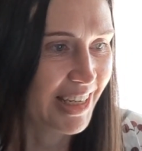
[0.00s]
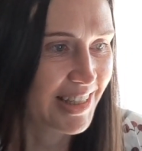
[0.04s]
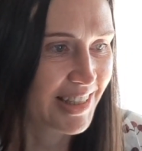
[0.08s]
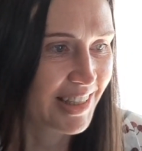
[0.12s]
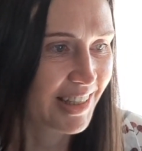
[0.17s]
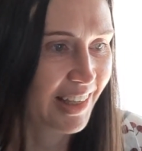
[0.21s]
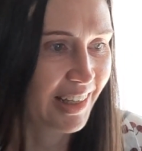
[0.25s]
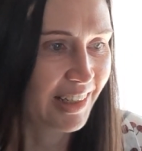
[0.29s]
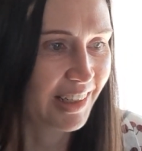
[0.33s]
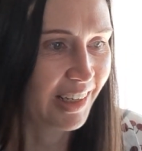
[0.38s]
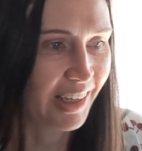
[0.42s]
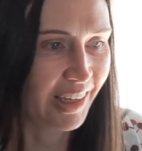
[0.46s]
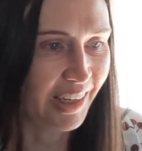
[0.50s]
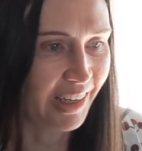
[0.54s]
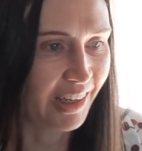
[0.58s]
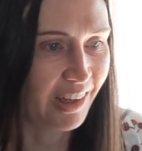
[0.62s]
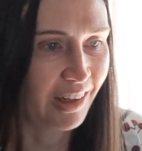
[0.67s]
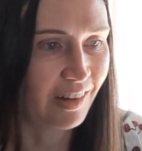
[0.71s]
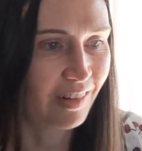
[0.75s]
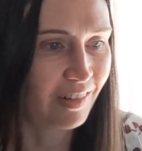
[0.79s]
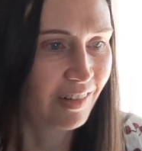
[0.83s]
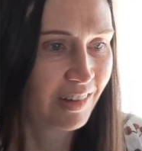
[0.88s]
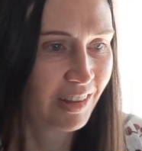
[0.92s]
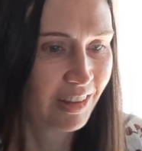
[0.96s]
escalating
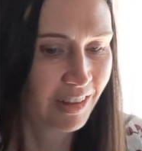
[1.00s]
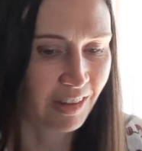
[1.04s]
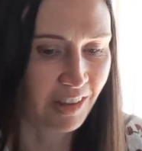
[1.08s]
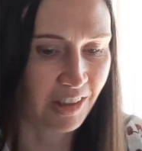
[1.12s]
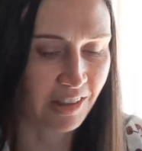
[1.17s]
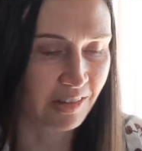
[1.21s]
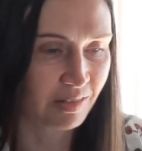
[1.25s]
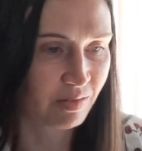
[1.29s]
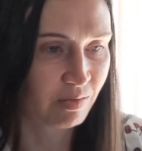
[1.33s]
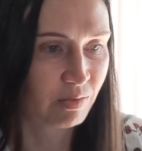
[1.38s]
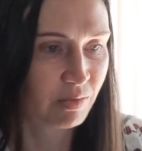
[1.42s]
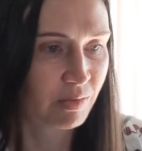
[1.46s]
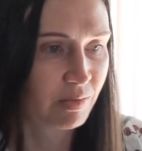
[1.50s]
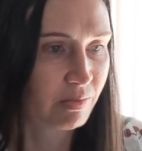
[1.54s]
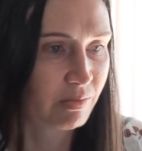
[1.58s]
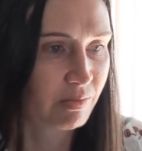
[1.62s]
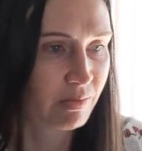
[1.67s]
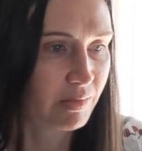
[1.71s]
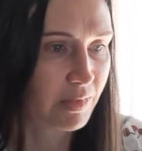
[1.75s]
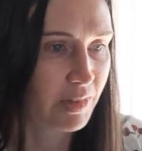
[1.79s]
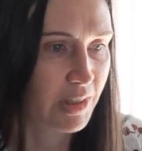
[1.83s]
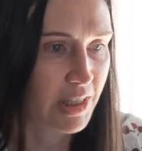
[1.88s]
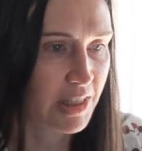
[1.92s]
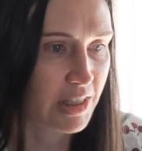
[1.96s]
how? I,
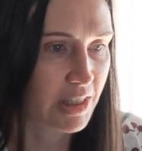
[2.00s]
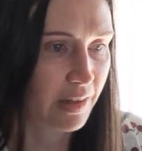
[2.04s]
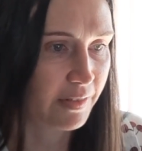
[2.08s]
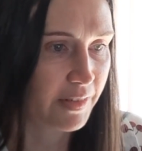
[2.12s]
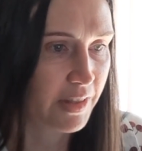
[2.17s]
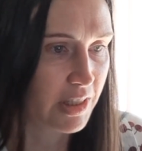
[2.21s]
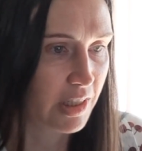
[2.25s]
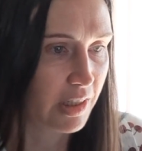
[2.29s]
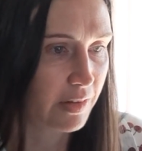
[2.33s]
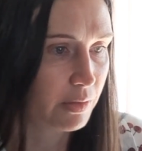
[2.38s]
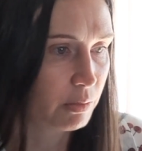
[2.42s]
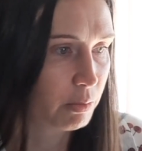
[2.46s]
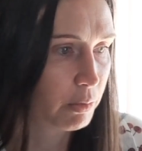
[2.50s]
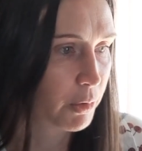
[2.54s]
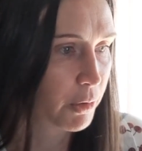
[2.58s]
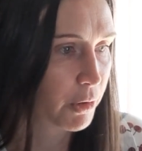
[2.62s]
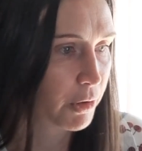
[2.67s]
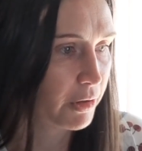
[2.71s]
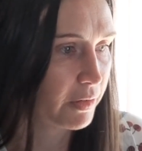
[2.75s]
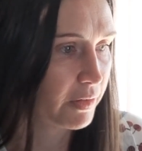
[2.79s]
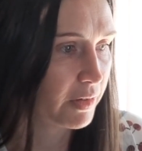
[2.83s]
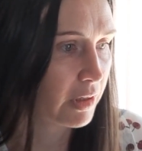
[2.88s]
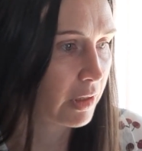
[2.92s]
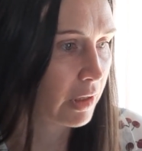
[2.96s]
this stuff isn't even
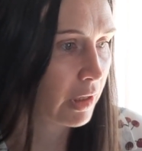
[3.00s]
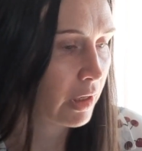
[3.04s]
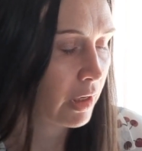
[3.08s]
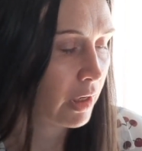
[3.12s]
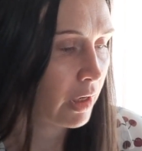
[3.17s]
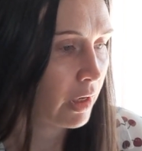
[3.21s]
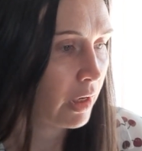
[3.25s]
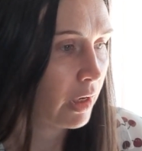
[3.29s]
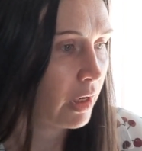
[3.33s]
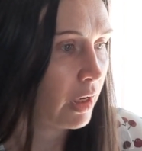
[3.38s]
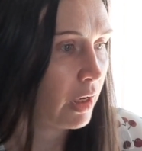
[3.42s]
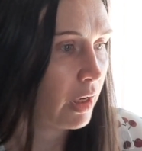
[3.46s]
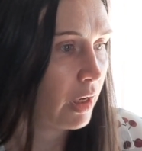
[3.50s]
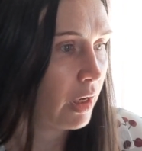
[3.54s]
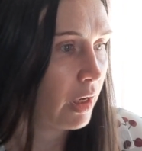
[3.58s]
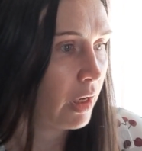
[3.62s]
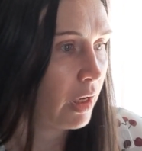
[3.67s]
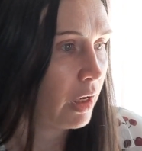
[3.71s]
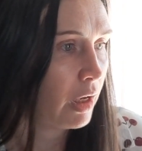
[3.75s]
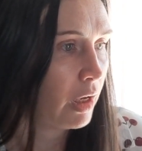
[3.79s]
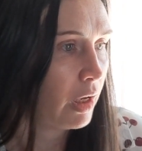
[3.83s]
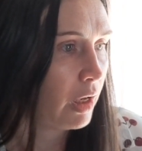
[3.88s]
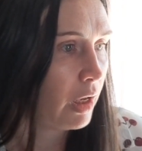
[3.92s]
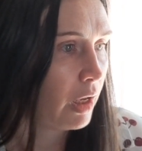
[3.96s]
proven.
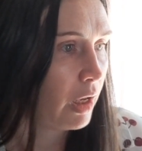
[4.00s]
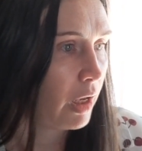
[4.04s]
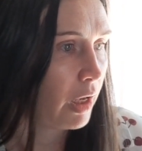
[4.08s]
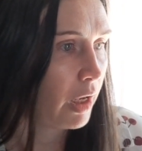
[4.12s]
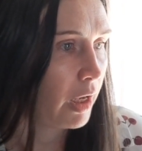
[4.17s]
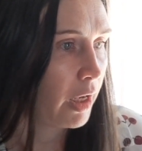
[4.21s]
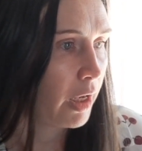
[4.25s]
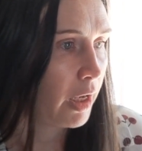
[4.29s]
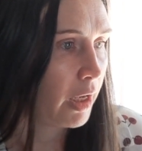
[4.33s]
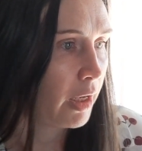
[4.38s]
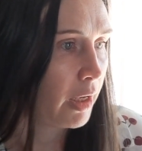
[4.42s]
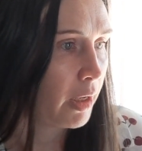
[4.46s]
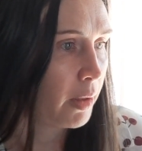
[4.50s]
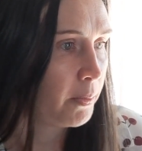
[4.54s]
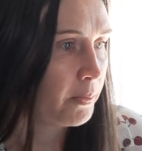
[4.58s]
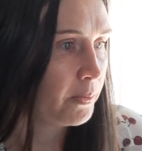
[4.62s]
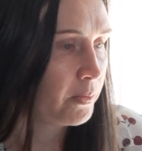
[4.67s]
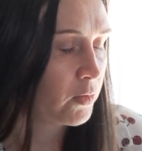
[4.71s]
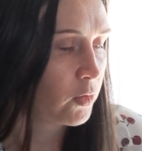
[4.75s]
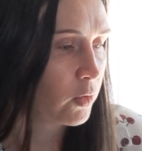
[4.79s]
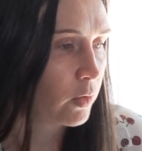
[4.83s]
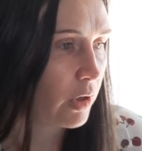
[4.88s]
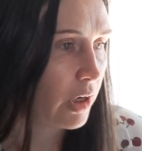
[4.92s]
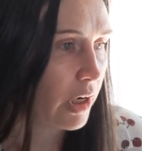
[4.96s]

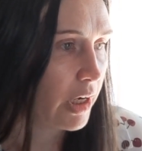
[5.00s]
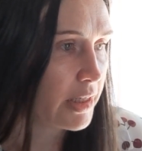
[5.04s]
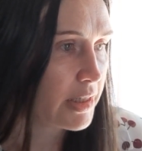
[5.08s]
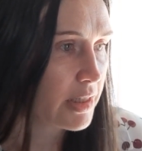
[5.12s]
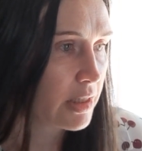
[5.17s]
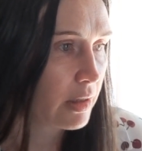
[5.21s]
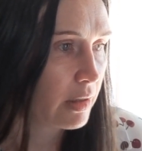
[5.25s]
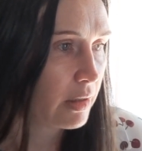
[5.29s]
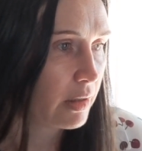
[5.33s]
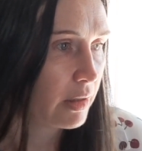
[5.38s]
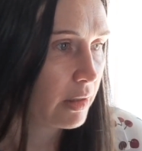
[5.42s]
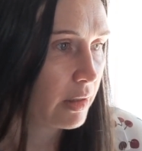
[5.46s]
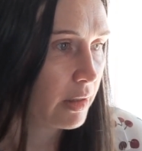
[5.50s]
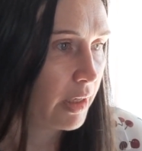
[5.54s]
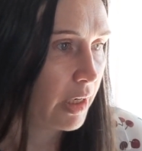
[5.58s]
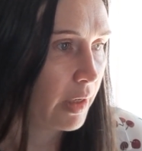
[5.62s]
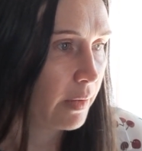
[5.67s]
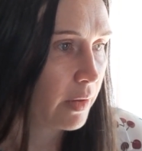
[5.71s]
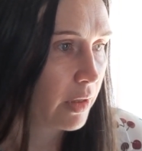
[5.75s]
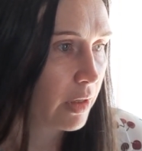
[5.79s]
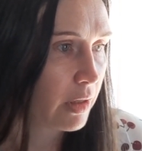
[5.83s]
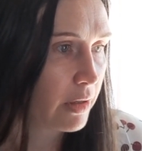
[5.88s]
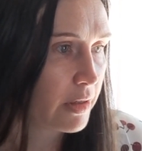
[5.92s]
Um, right, so now it